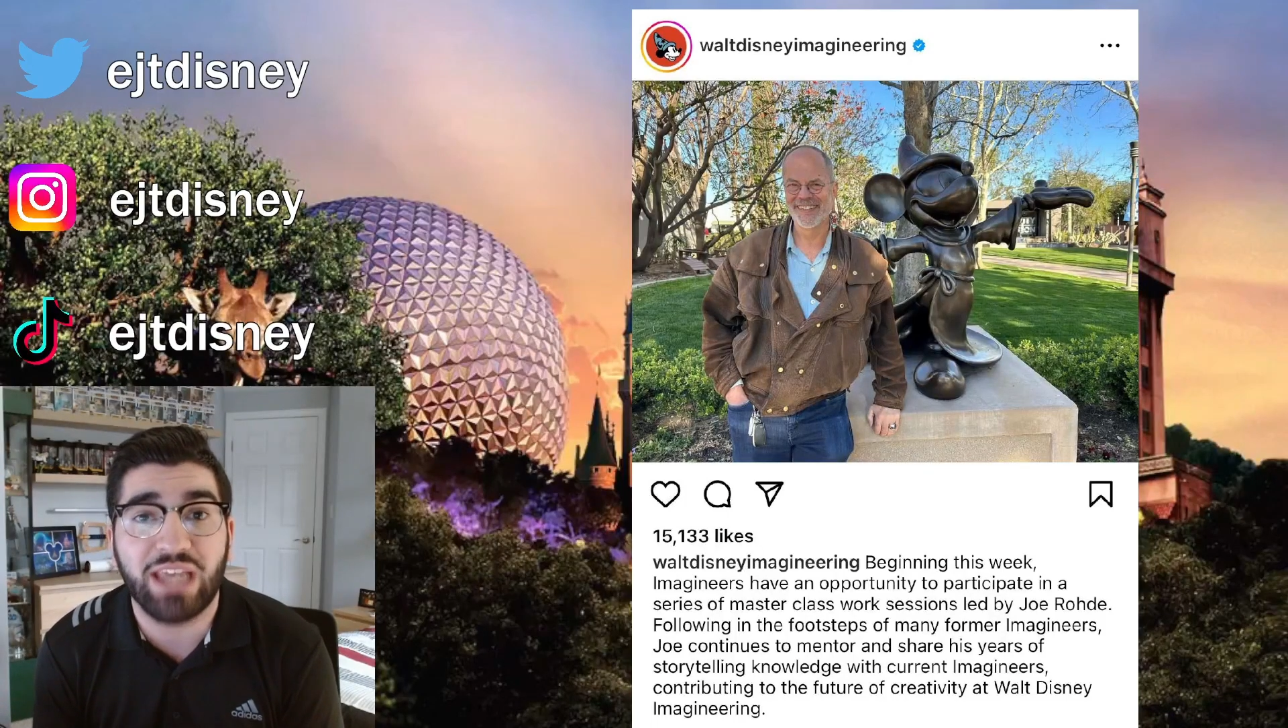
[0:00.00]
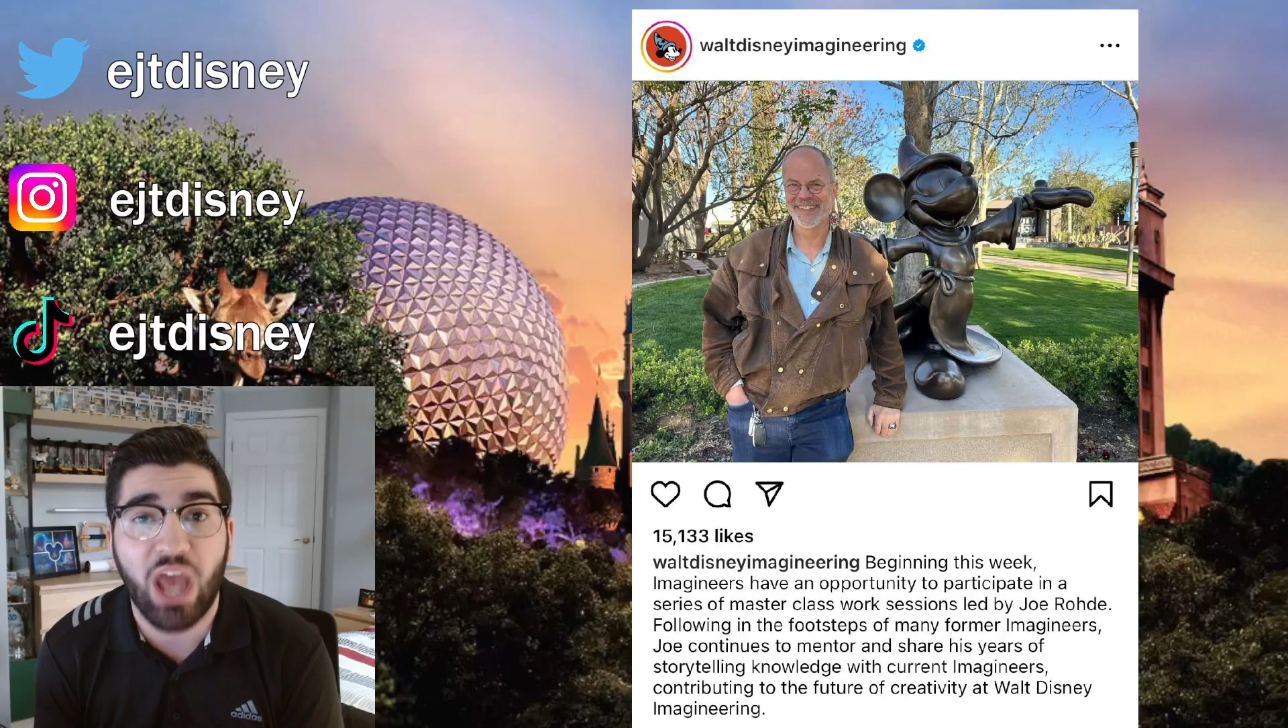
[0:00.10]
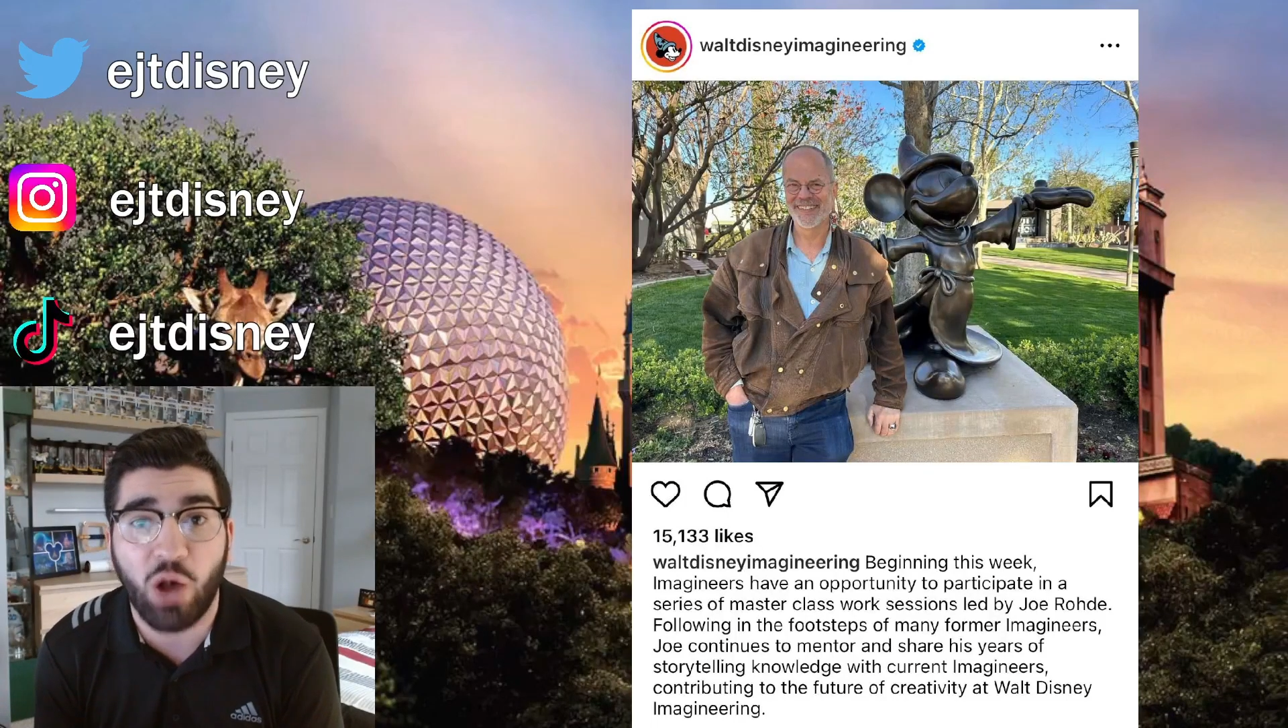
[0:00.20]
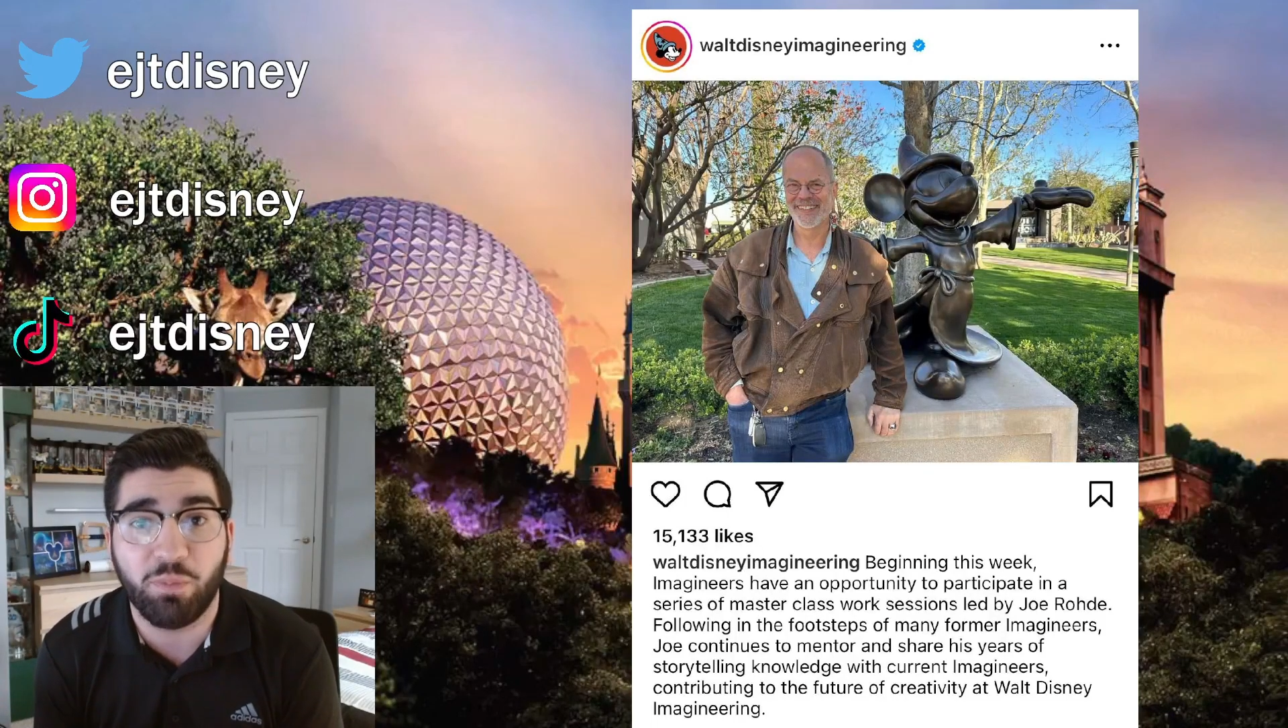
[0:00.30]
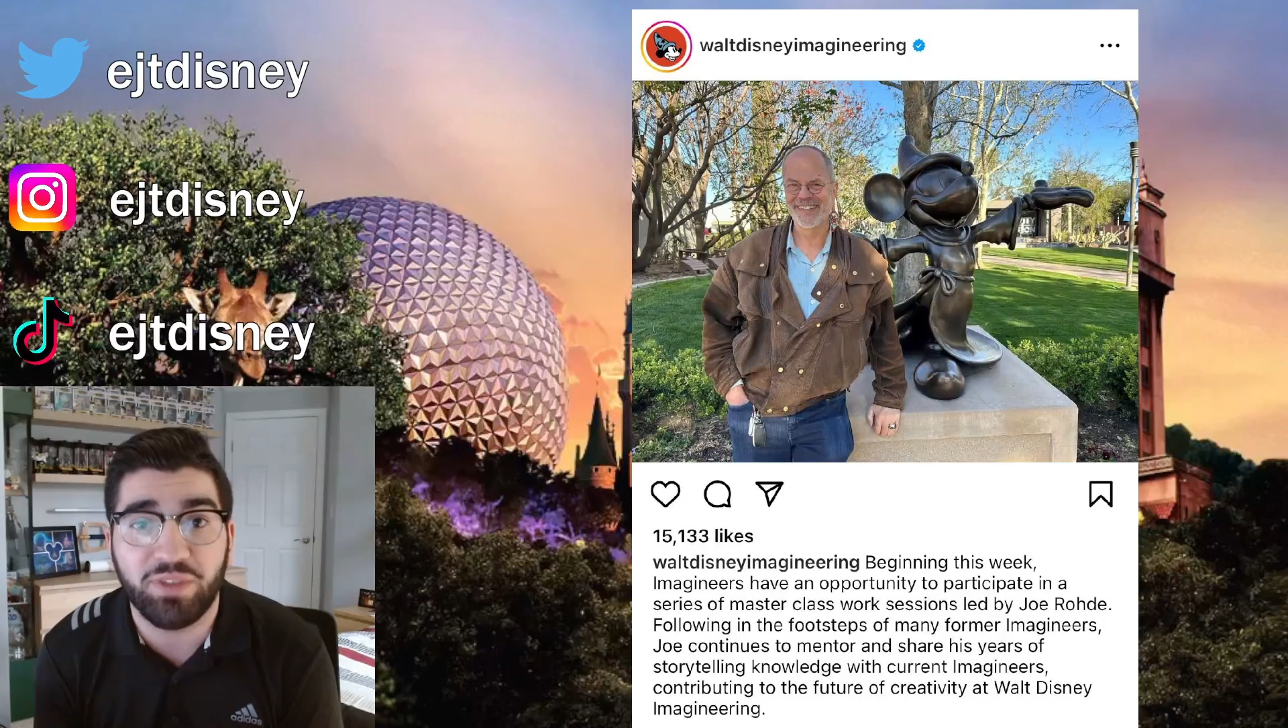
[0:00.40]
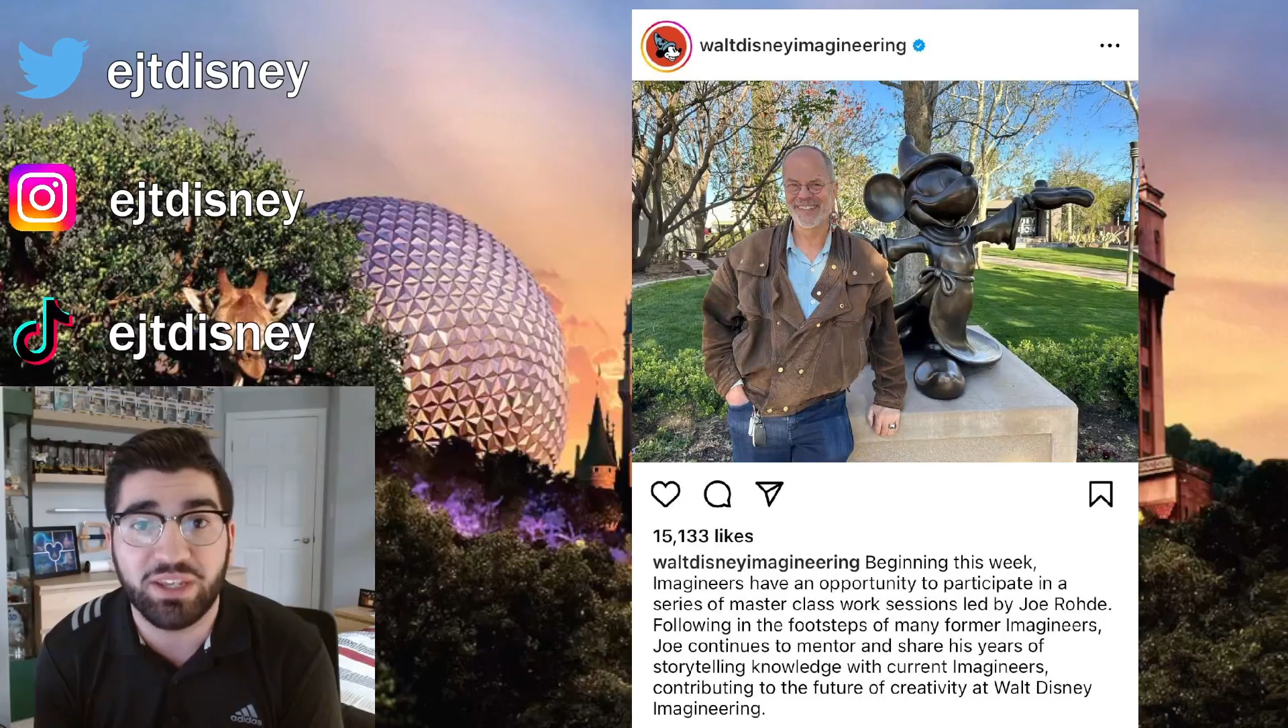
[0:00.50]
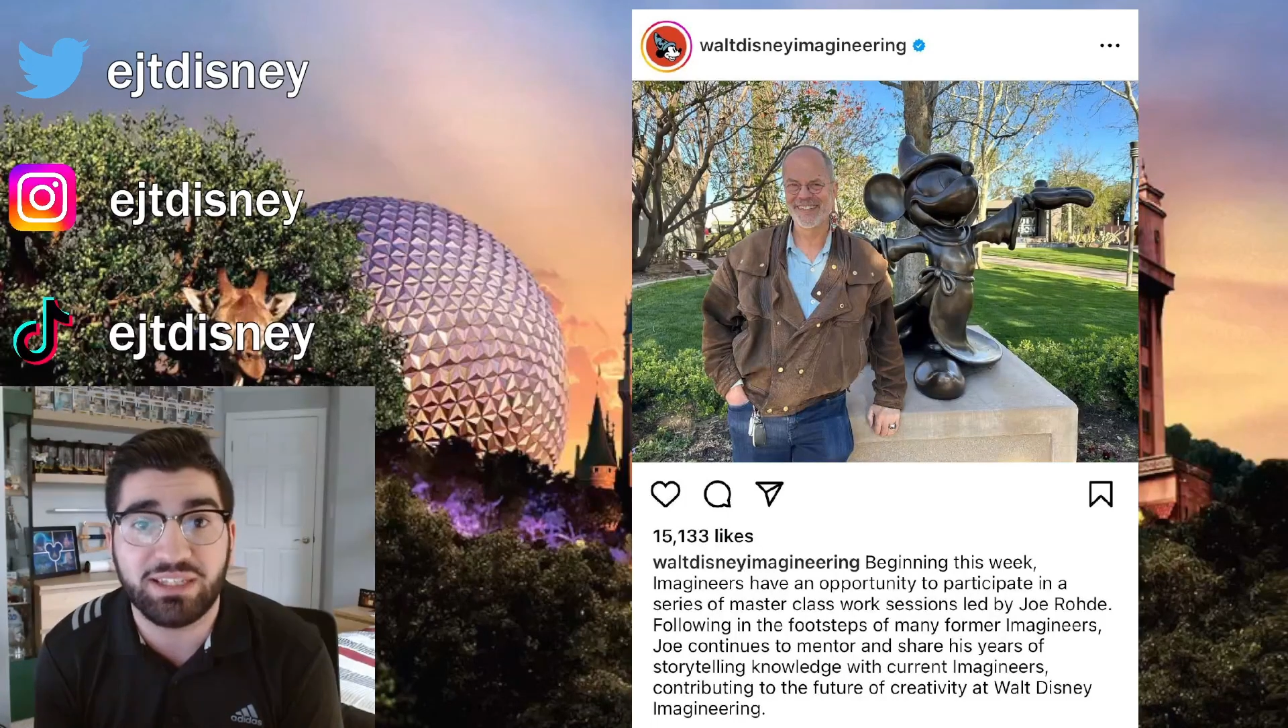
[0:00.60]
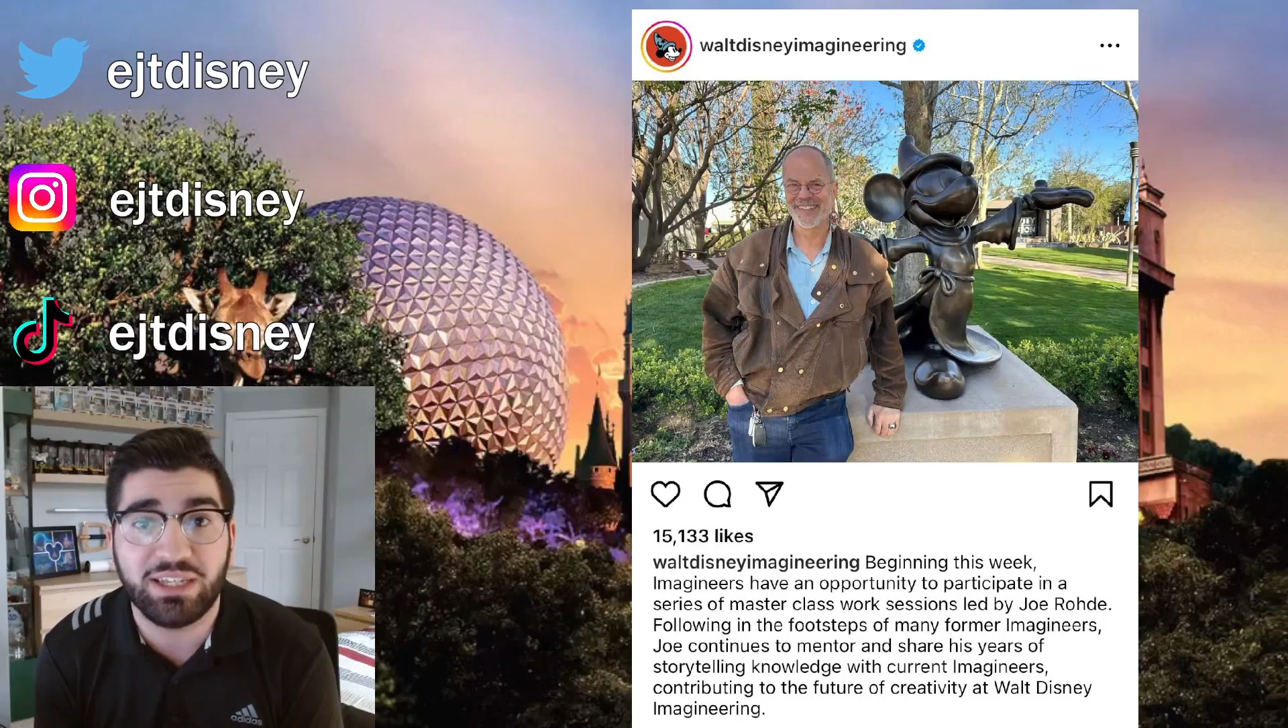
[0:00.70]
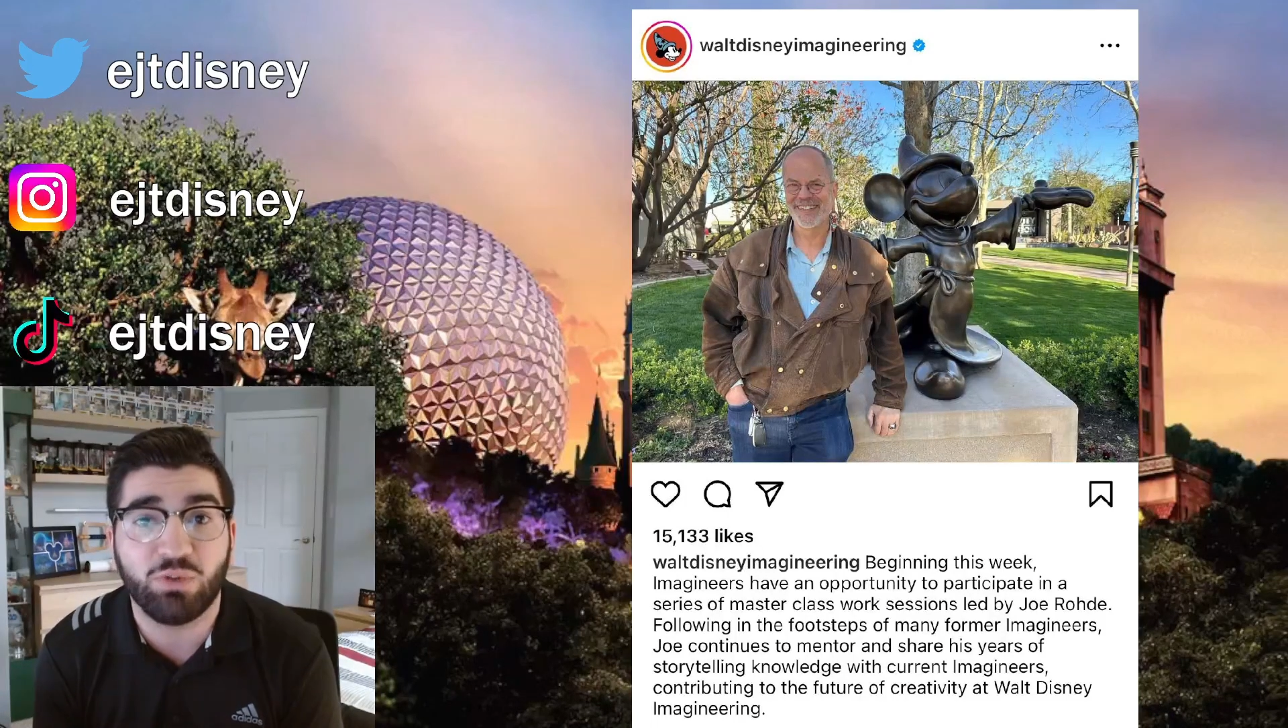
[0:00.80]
help Disney